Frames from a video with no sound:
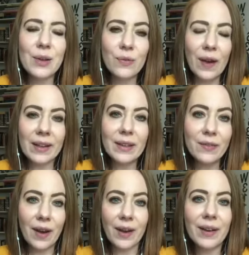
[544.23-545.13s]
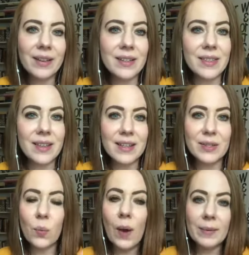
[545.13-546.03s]
you finally find this
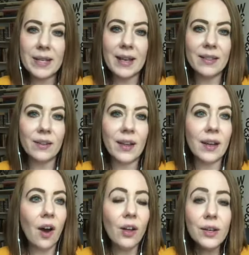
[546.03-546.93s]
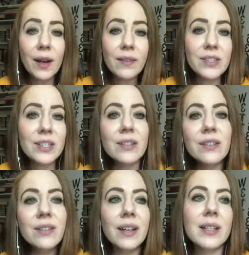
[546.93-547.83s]
website and they're like, all you have to
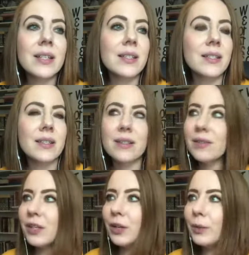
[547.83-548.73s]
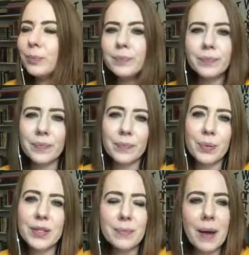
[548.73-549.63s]
do is,
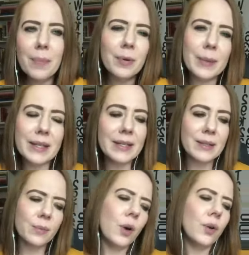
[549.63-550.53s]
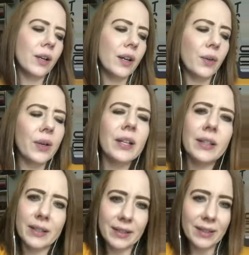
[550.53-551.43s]
put some peppermint and some coconut
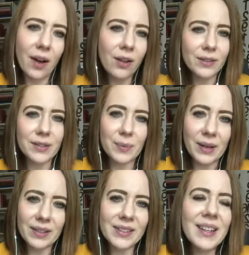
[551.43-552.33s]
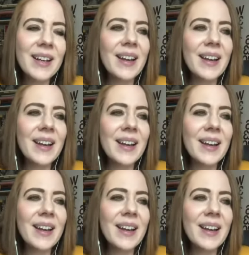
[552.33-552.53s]
oil and all is well.